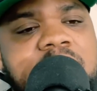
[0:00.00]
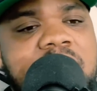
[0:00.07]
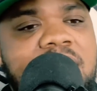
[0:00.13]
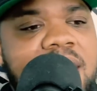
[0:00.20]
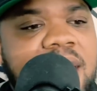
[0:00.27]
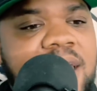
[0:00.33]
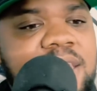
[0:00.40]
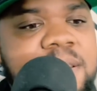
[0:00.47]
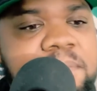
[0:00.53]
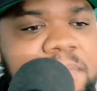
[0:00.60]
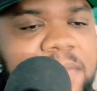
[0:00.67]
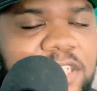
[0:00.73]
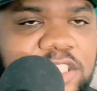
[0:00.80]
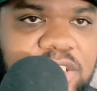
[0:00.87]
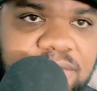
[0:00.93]
An
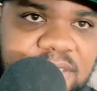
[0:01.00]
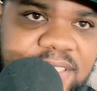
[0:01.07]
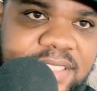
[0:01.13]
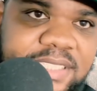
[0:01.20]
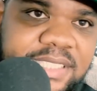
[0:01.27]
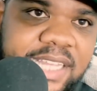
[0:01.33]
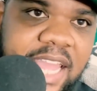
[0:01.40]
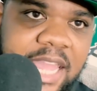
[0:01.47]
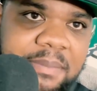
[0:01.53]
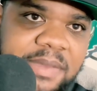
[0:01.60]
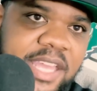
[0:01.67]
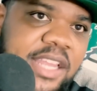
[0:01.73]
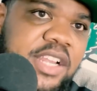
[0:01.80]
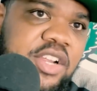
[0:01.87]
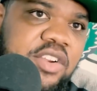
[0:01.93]
elementary
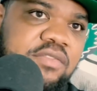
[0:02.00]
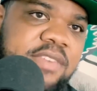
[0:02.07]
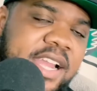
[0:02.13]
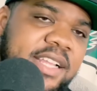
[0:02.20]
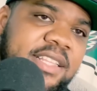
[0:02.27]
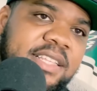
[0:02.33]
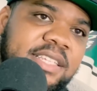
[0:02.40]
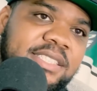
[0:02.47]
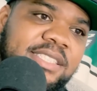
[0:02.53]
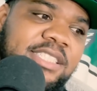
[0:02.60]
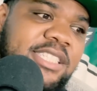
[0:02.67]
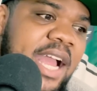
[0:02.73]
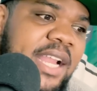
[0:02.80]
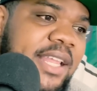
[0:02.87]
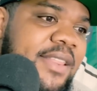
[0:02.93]
scheme can correct this.
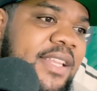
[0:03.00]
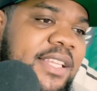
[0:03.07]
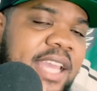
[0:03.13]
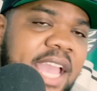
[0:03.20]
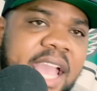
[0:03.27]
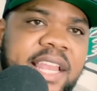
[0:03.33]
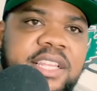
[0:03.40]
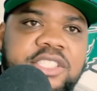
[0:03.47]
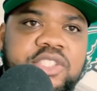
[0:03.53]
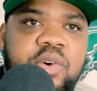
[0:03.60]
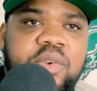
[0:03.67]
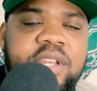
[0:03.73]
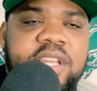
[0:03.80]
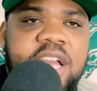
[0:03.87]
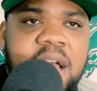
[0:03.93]
Johnathan Gannon is
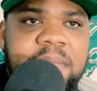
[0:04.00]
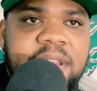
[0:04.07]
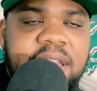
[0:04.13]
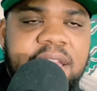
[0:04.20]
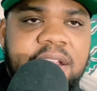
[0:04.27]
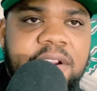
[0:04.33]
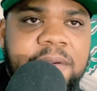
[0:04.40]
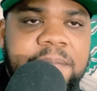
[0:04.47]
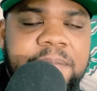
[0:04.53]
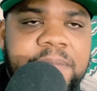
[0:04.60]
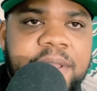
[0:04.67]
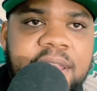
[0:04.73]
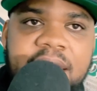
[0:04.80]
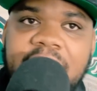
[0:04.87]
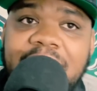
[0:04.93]
going to come in here.
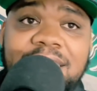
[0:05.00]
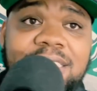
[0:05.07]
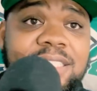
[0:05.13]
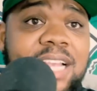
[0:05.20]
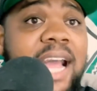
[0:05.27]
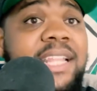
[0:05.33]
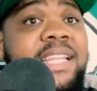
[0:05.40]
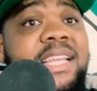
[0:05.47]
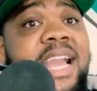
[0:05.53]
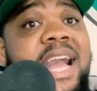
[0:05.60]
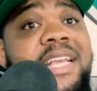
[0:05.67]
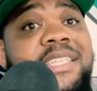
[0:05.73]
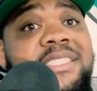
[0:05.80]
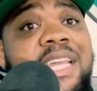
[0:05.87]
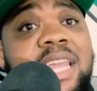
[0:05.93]
He signed the
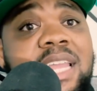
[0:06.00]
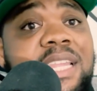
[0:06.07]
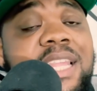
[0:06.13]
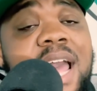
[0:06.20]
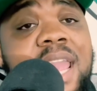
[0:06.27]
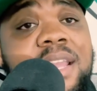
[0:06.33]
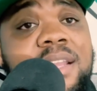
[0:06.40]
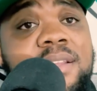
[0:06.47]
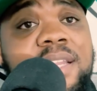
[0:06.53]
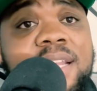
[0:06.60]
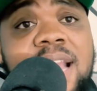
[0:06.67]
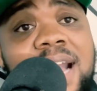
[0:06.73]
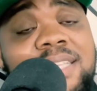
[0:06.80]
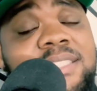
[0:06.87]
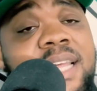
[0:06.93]
guys that he liked and
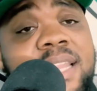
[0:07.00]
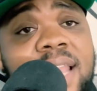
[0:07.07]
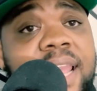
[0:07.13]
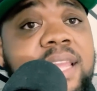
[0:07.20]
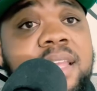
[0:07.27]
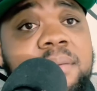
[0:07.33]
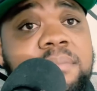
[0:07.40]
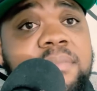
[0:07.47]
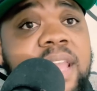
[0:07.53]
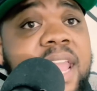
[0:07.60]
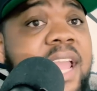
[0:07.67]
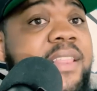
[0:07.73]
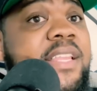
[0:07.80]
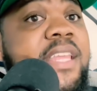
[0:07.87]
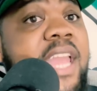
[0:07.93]
the guys that like him.
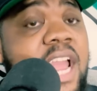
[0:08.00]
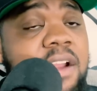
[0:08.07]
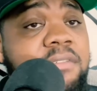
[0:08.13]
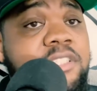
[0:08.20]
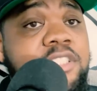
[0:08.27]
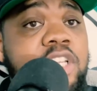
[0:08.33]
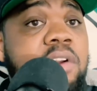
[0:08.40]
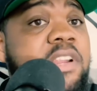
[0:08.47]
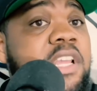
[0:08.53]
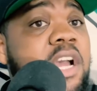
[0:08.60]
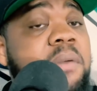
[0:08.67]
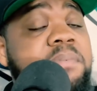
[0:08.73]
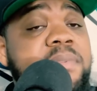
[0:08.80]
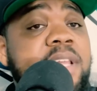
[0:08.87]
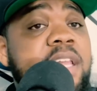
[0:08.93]
Anthony Harris. He already
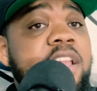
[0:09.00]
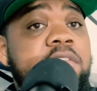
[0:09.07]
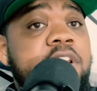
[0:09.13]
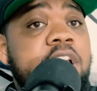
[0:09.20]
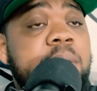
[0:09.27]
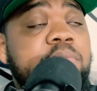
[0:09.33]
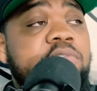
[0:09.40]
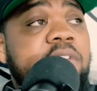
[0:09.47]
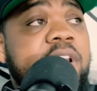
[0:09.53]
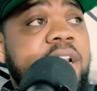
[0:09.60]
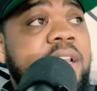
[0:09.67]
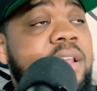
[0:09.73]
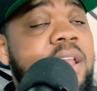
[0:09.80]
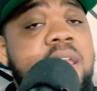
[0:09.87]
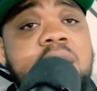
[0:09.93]

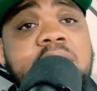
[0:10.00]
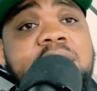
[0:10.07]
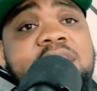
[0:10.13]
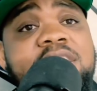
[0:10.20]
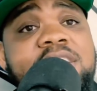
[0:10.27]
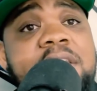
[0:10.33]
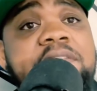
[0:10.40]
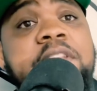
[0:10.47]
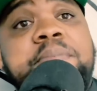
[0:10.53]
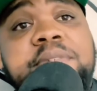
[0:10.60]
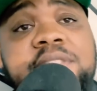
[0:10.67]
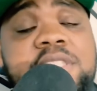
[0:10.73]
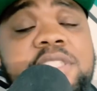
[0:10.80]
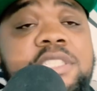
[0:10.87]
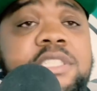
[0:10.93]
upgraded the safety
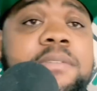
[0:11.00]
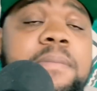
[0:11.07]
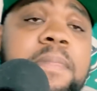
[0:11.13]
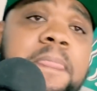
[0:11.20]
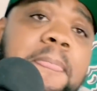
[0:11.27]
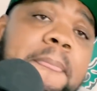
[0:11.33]
position.